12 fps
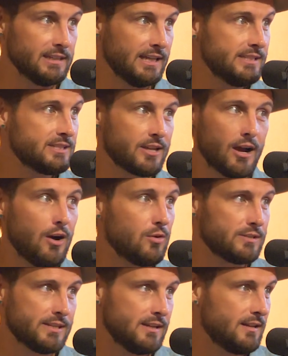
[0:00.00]
Let's go
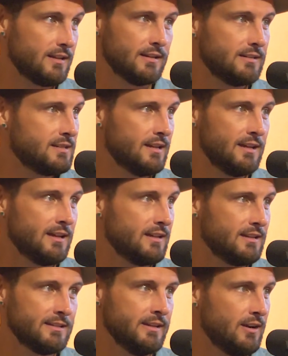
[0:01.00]
to
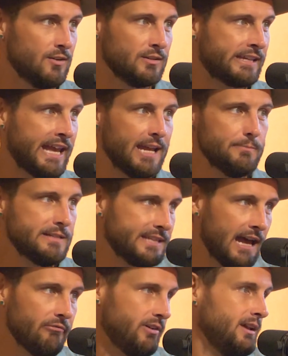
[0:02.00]
game
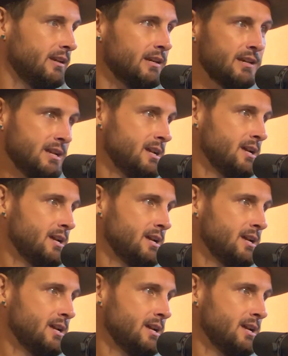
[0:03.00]
7.